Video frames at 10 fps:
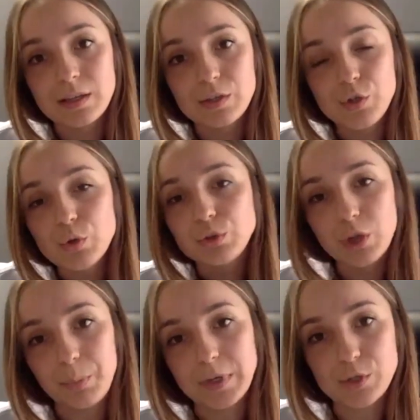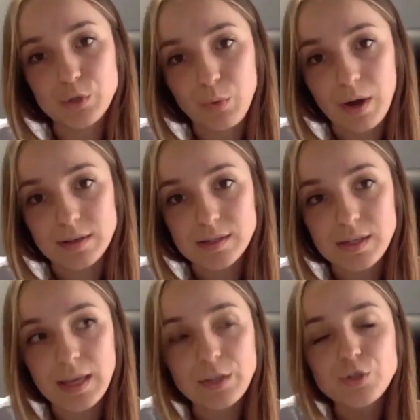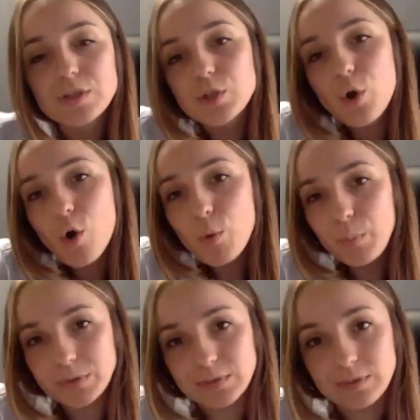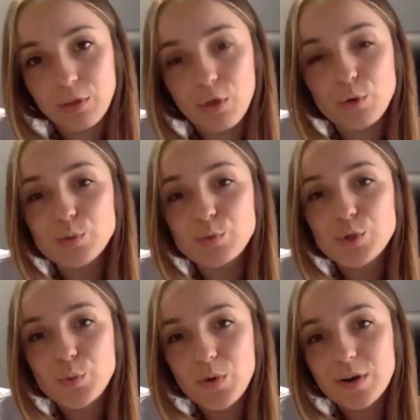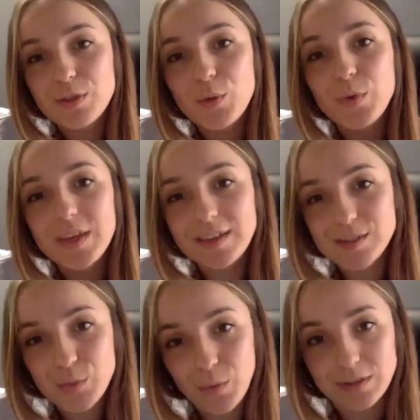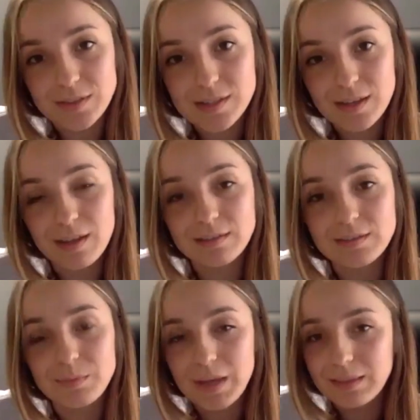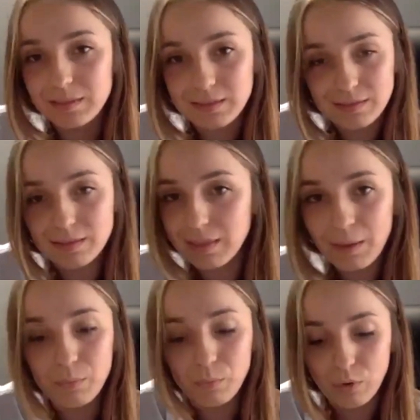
new topics to us. It just opened those which were the weakest ones and made them